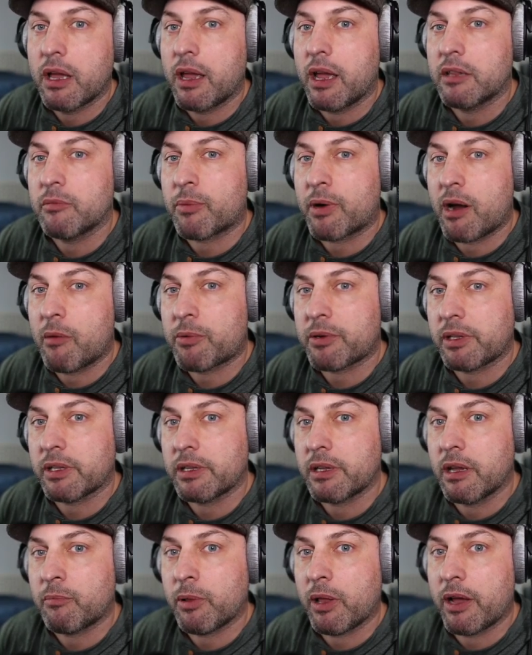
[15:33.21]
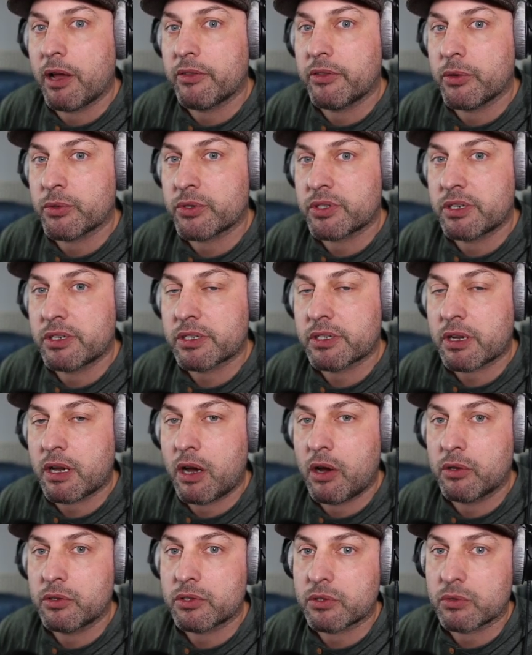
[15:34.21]
and properly apply those
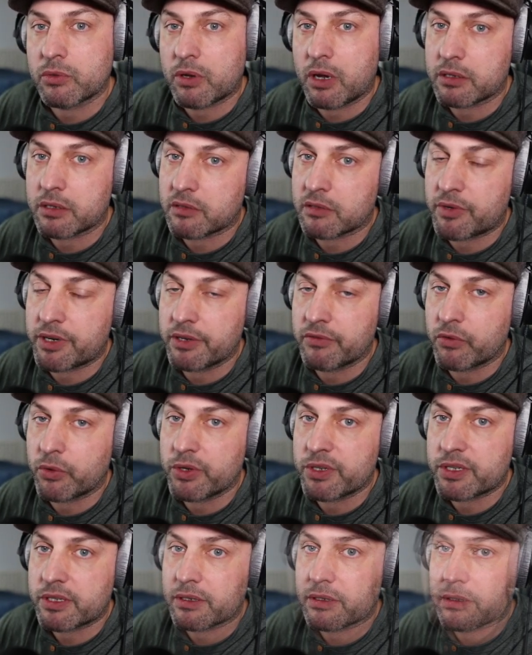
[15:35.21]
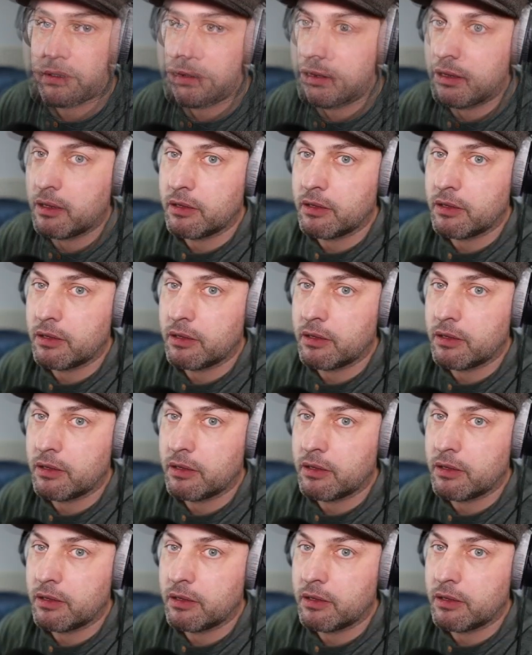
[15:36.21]
discounts to customer invoices.